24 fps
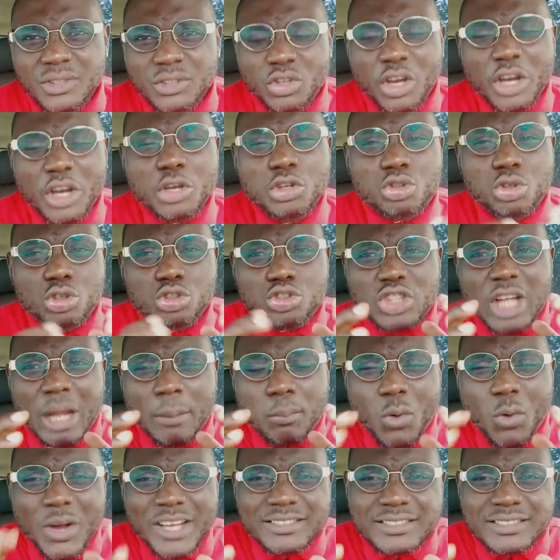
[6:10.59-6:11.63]
So you should
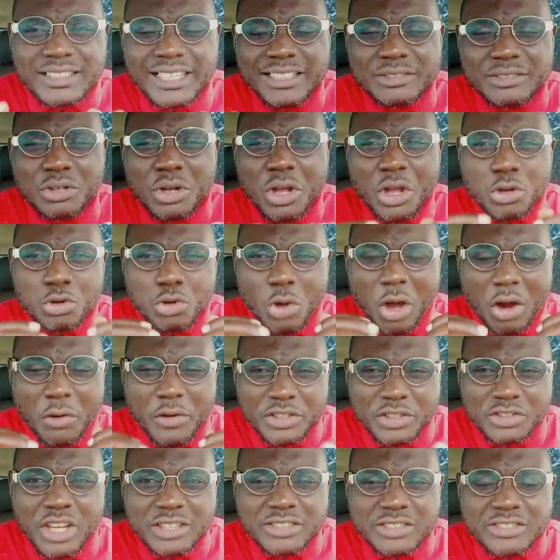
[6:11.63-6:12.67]
stop wasting
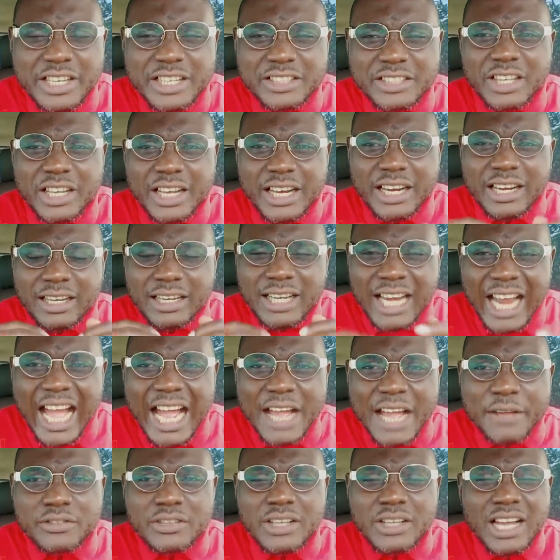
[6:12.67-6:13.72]
your resources,
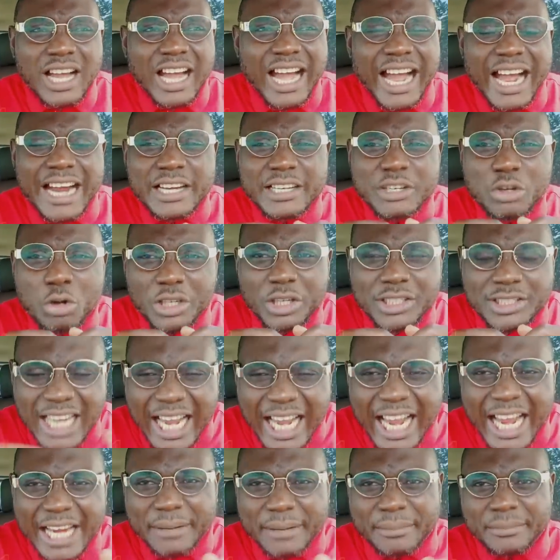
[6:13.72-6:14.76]
lives, and your
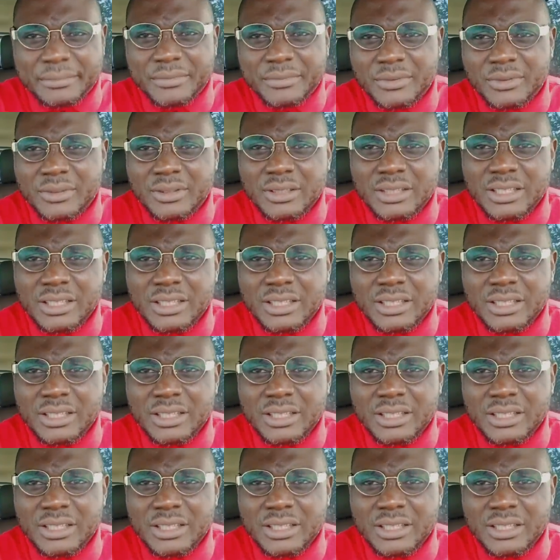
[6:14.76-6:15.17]
time